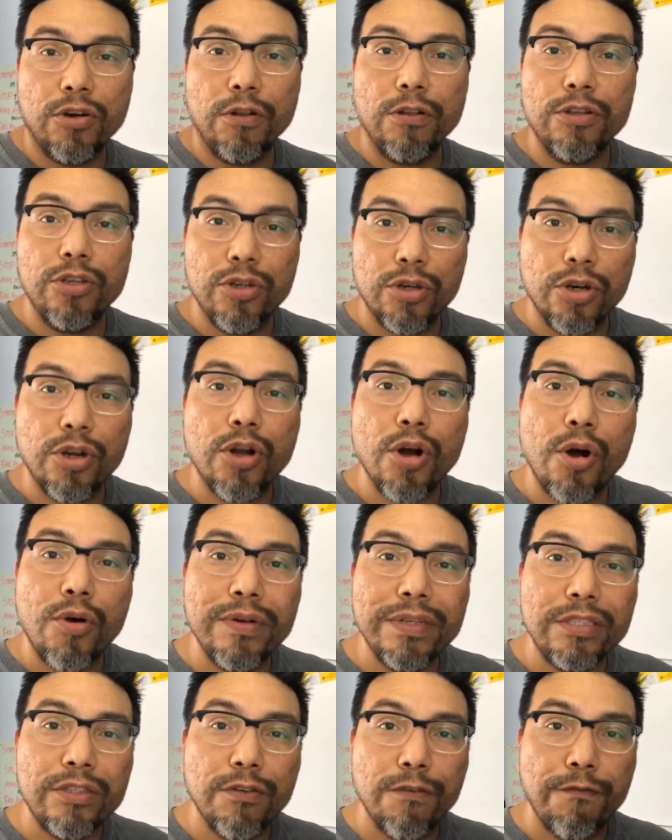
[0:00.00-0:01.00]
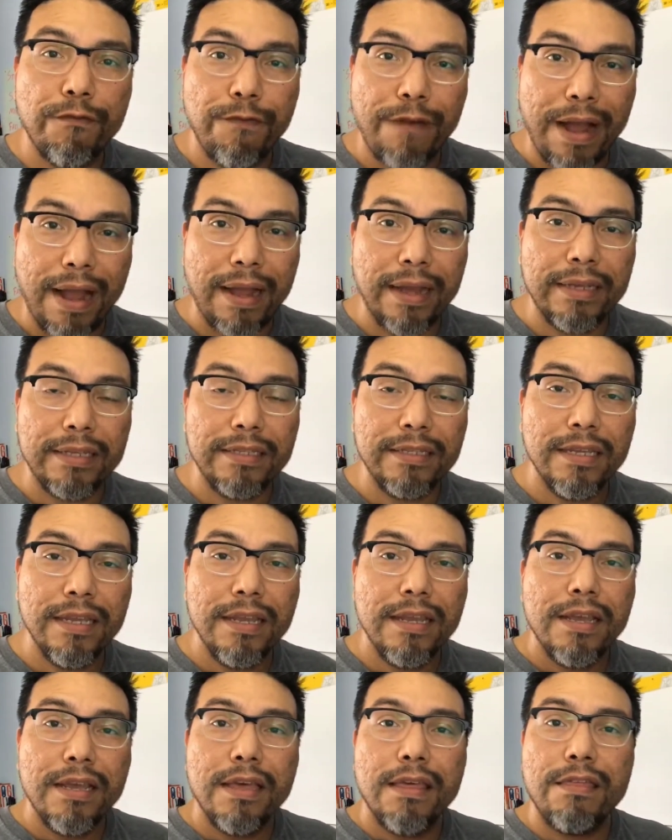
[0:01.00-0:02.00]
you're you're going to find
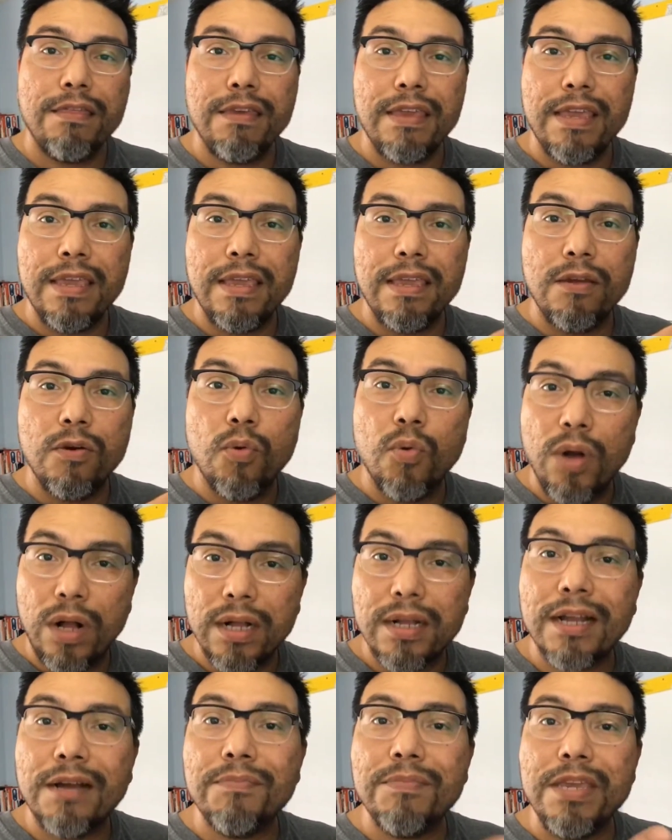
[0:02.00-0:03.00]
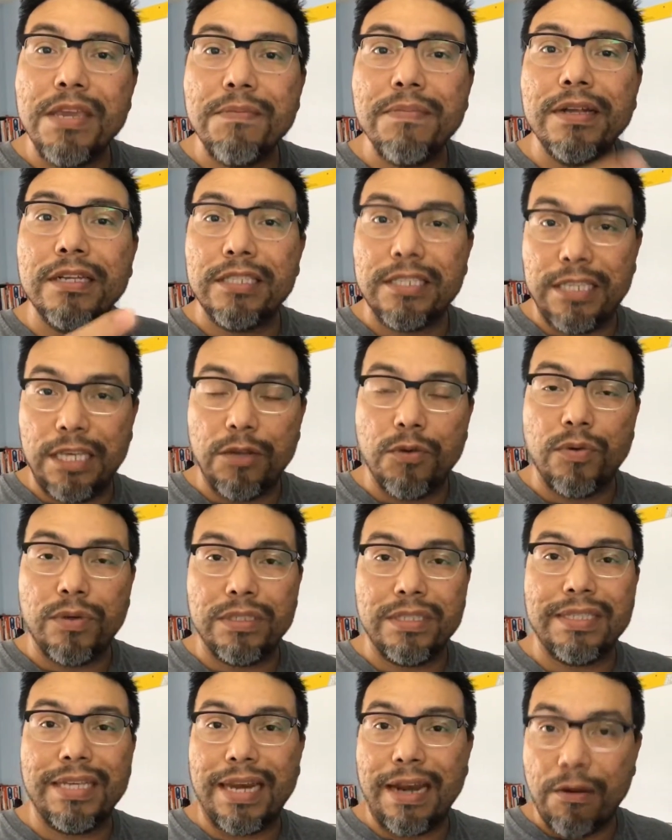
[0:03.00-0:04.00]
the welcome email
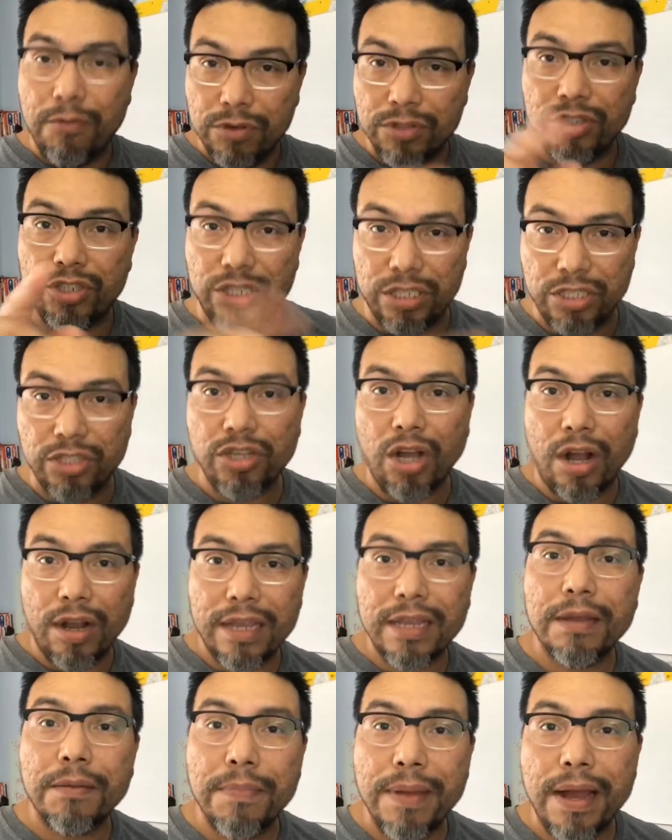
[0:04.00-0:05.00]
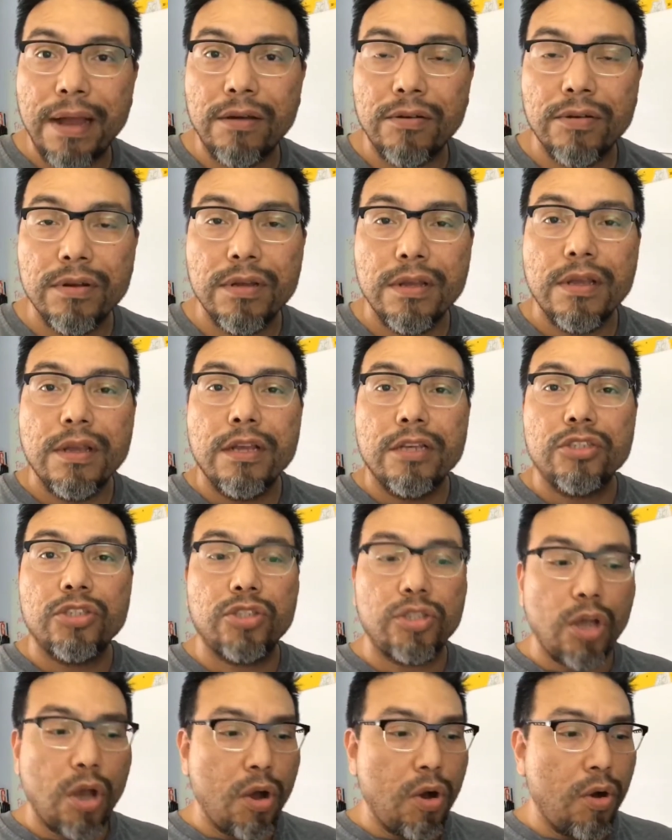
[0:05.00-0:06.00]
sequence that i was just talking about
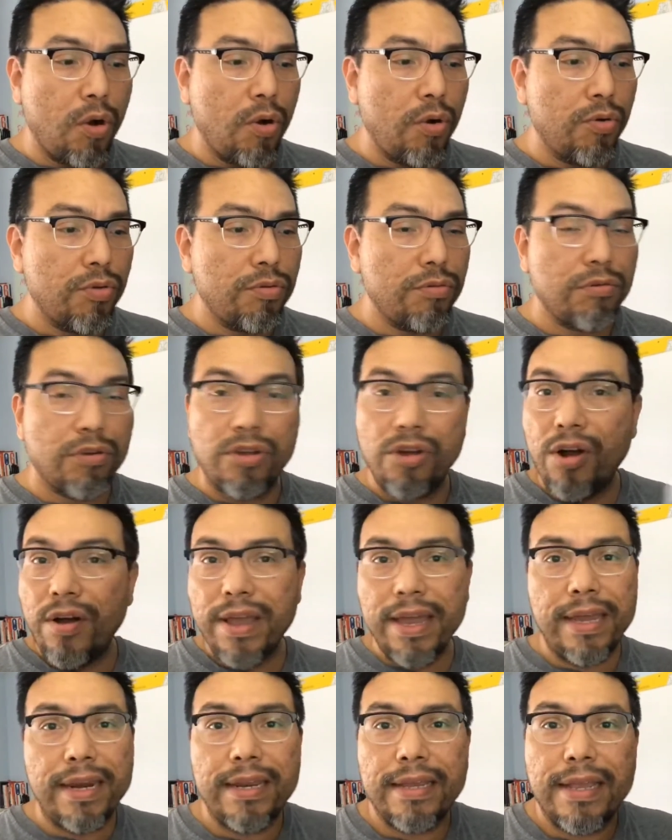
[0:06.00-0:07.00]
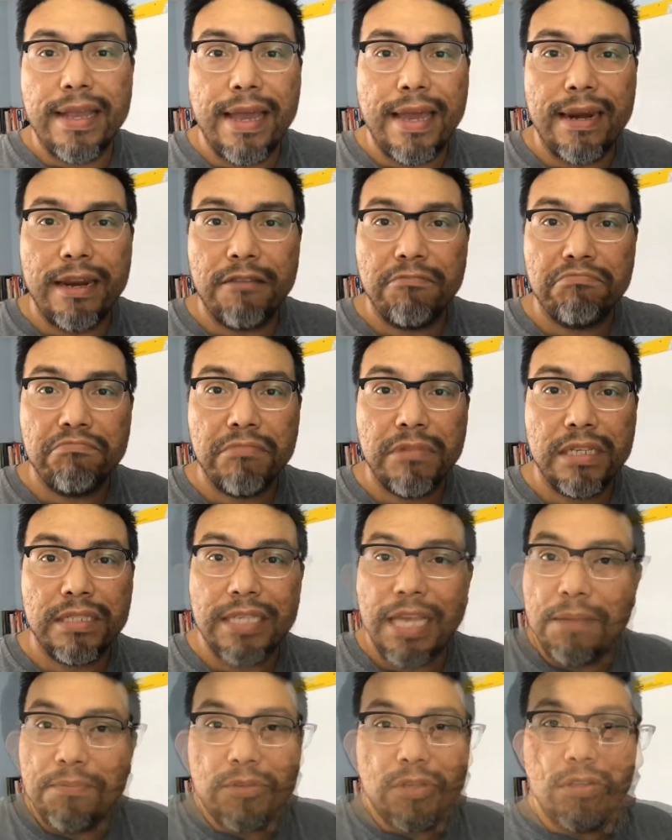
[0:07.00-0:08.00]
so go ahead and get it.
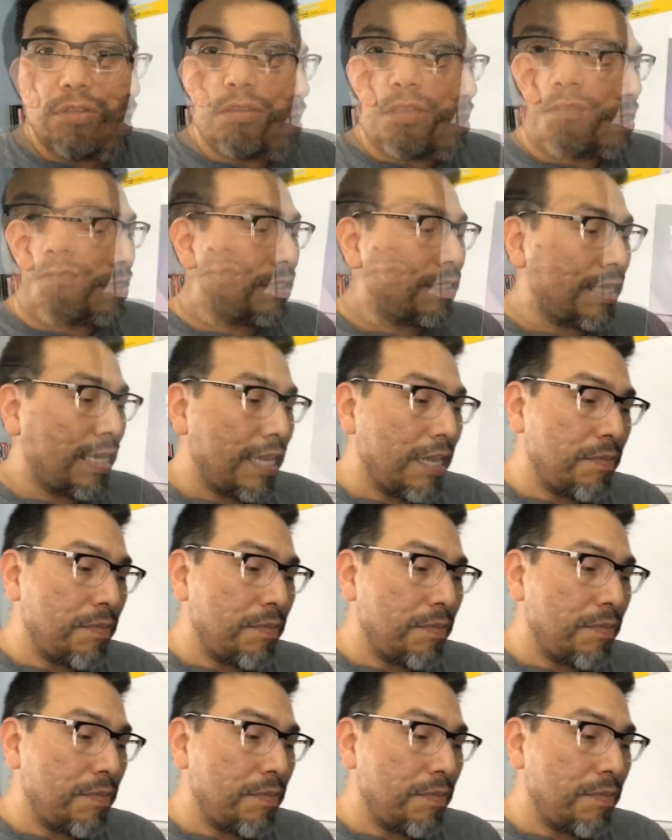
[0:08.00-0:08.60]
It's so again, this free.